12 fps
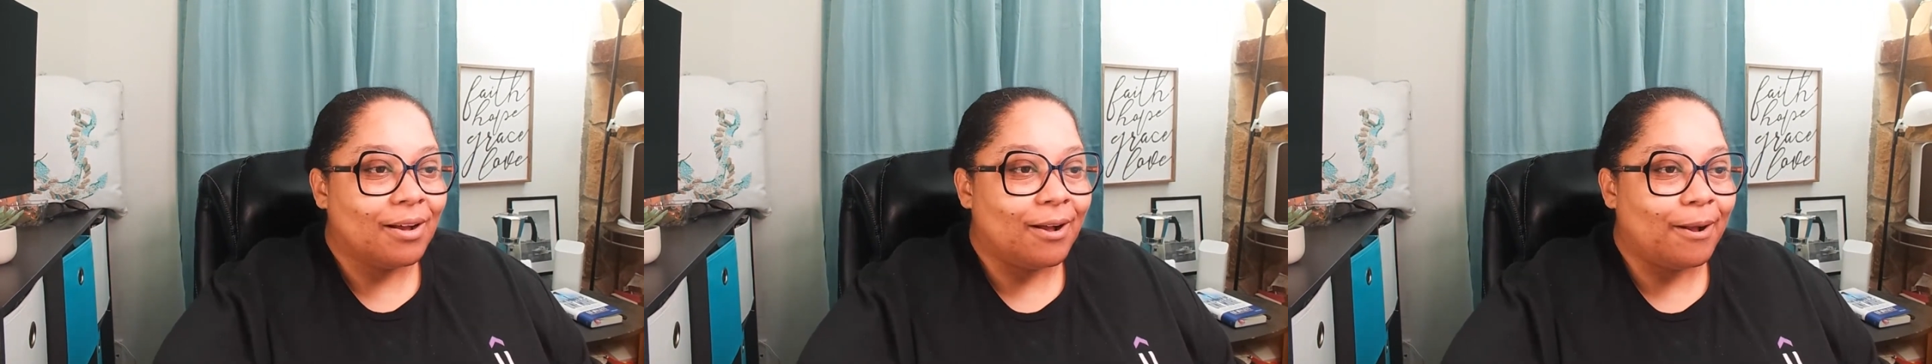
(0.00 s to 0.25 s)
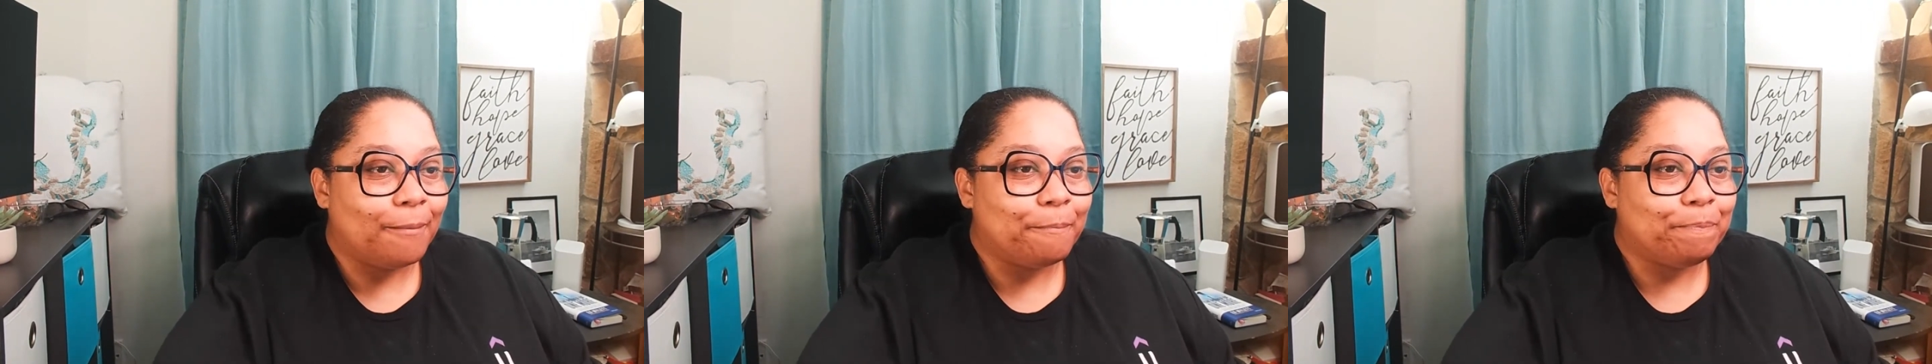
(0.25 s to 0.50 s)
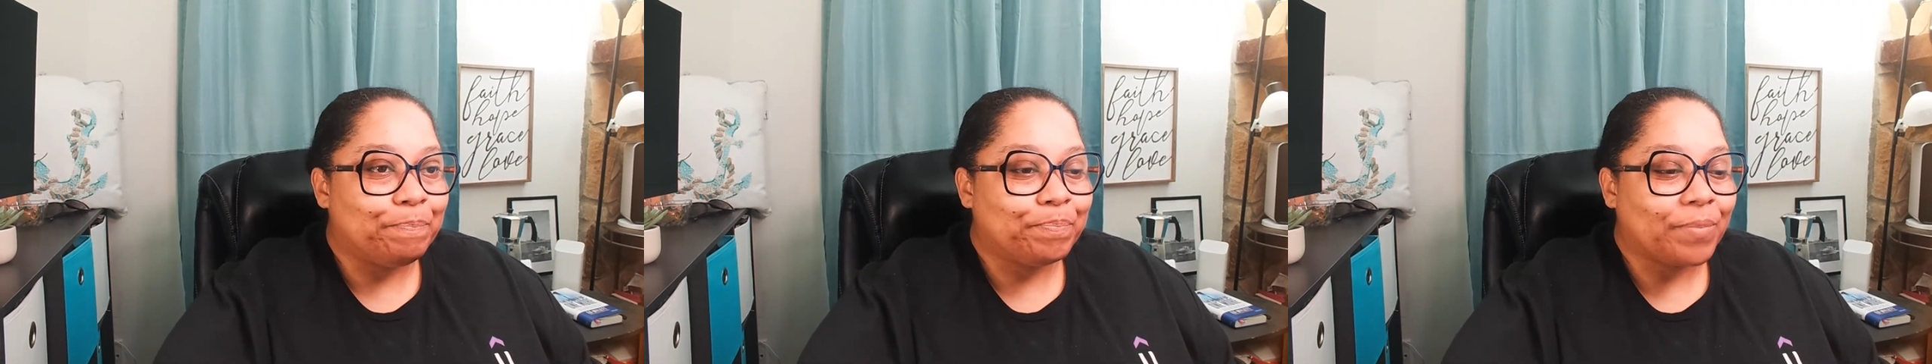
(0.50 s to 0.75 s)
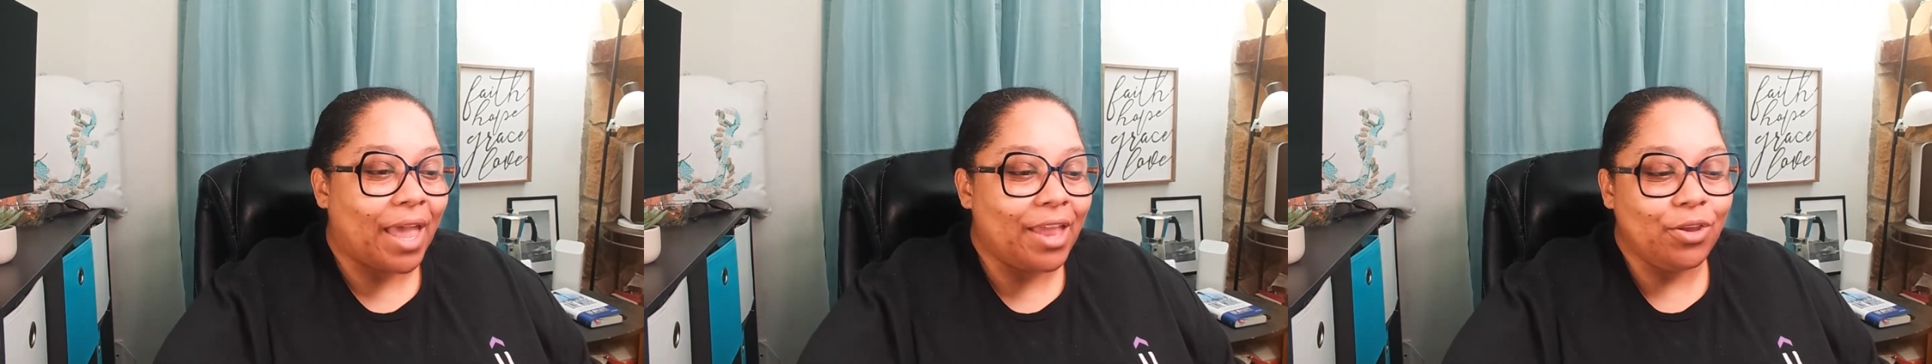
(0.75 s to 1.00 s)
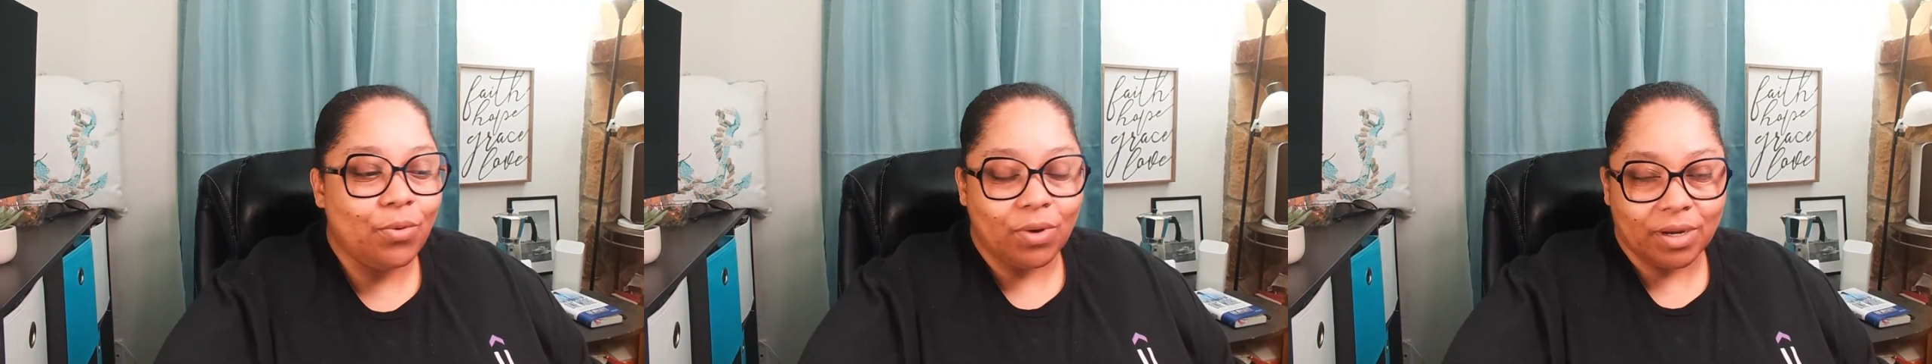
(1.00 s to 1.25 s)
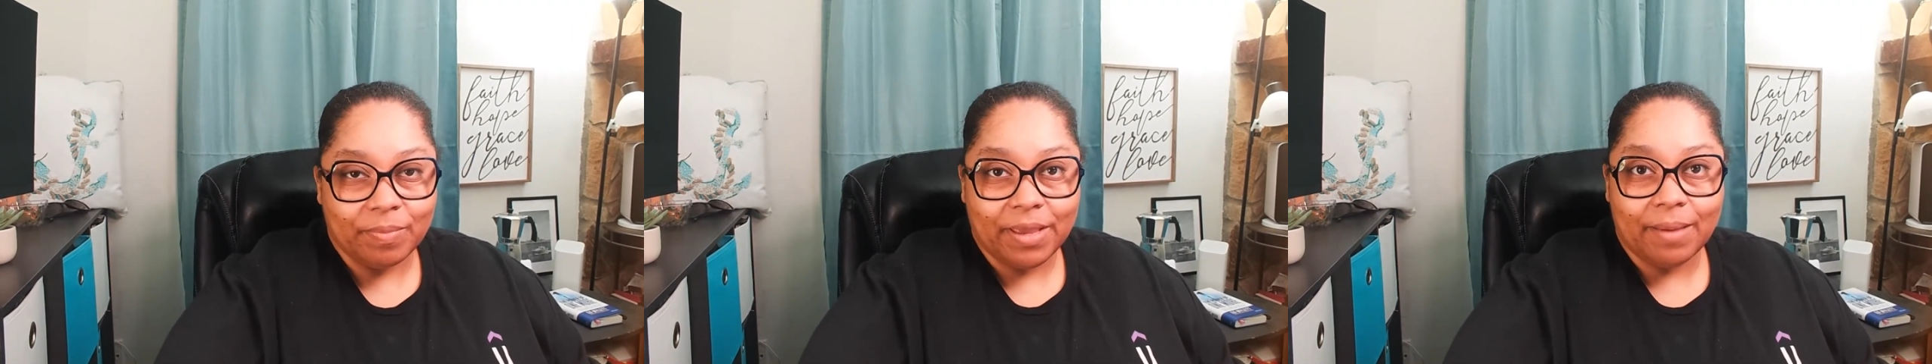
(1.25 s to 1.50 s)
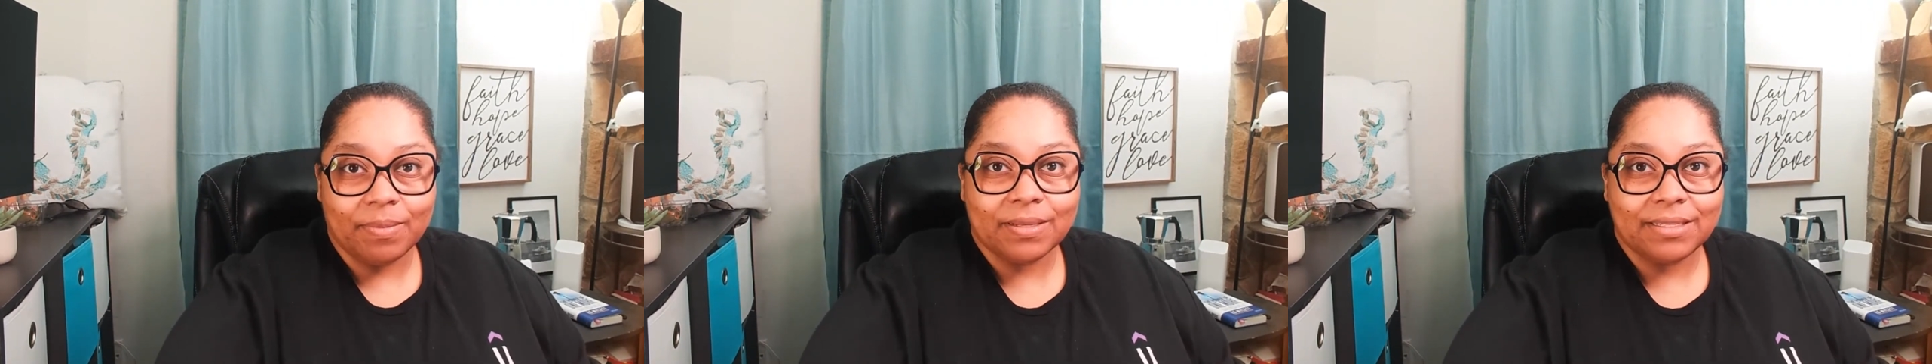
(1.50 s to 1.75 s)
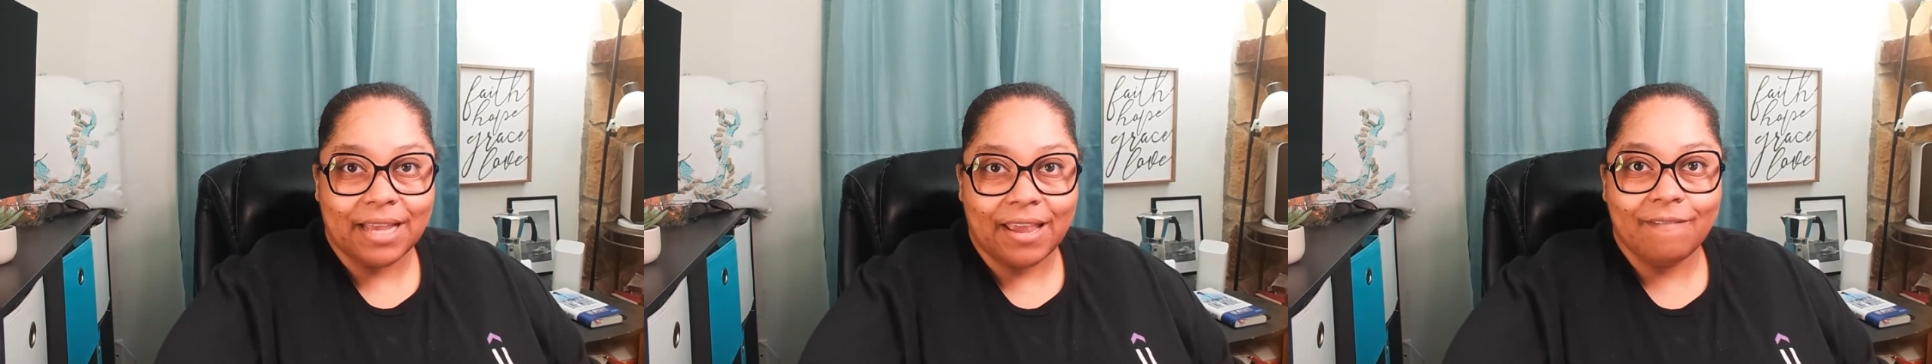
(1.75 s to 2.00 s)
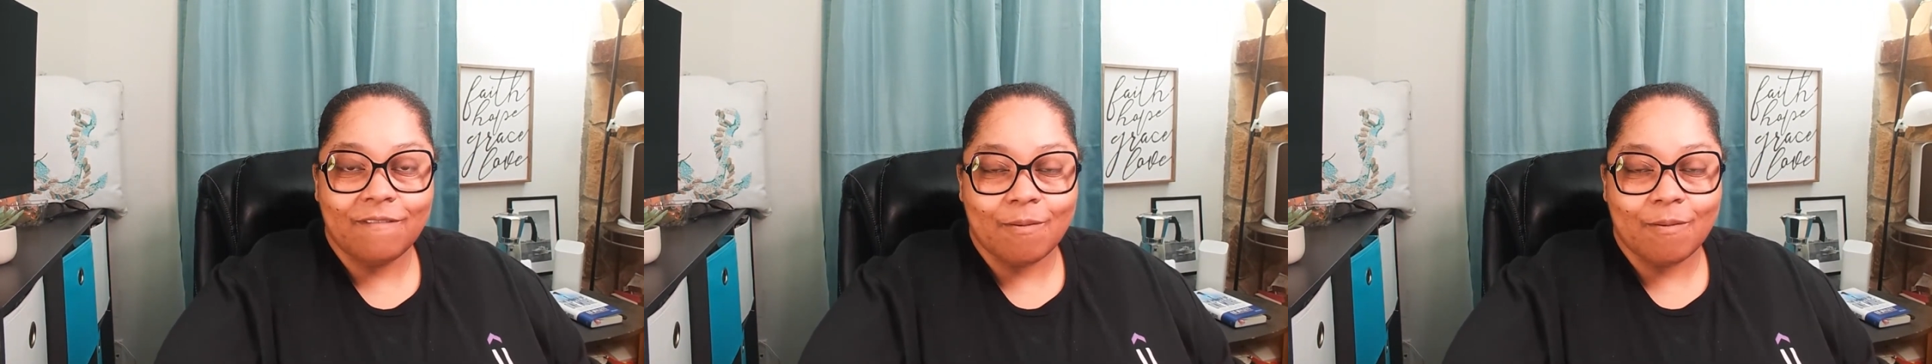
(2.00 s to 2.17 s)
And you want to be able to save